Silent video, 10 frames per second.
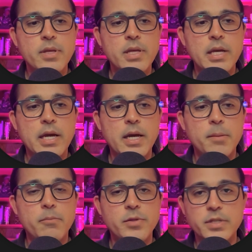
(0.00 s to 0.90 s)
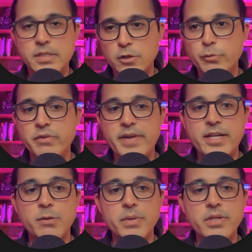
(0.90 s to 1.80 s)
There is a
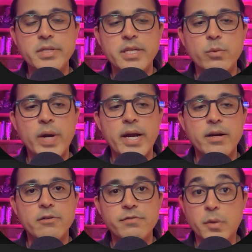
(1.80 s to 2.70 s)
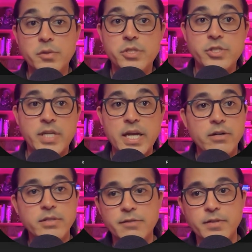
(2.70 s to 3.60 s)
Lumify community where folks
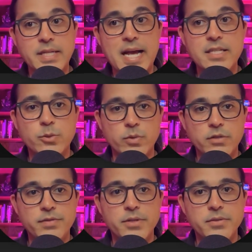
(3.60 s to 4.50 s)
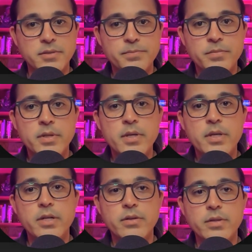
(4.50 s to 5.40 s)
share different task workflows.
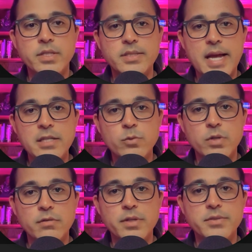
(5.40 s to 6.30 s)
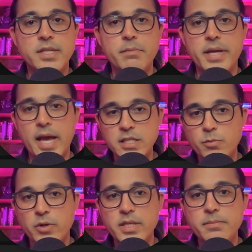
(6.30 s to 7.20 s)
These task workflows can be
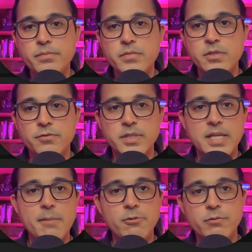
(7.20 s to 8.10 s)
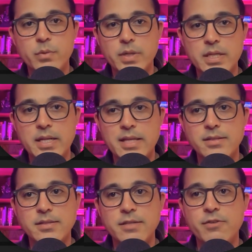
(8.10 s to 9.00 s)
exported. So for example, if we wanted to take
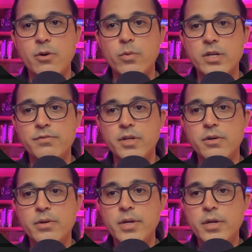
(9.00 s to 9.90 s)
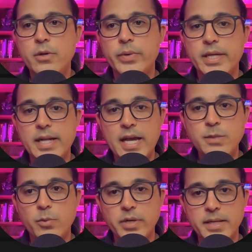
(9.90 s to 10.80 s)
this default workflow, we can
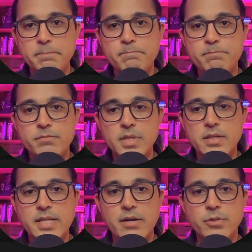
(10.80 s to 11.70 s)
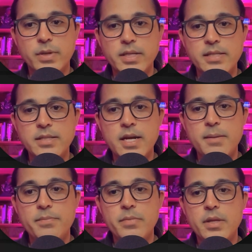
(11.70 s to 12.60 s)
export it down to our desktop.